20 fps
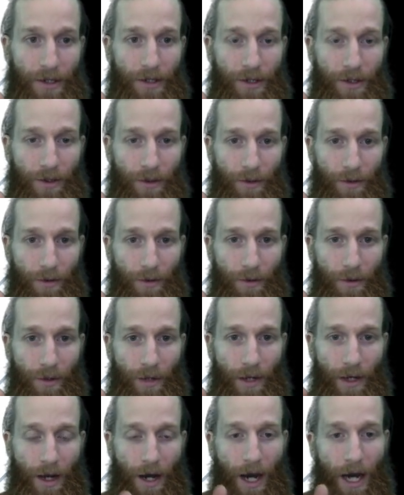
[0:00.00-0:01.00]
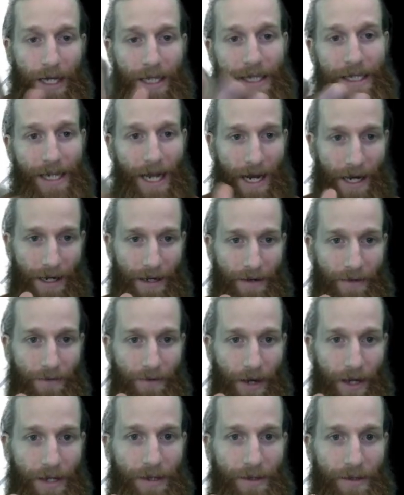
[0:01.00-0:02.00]
to unstack it,
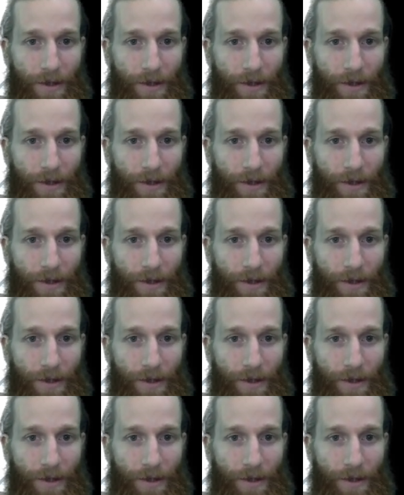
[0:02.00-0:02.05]
right?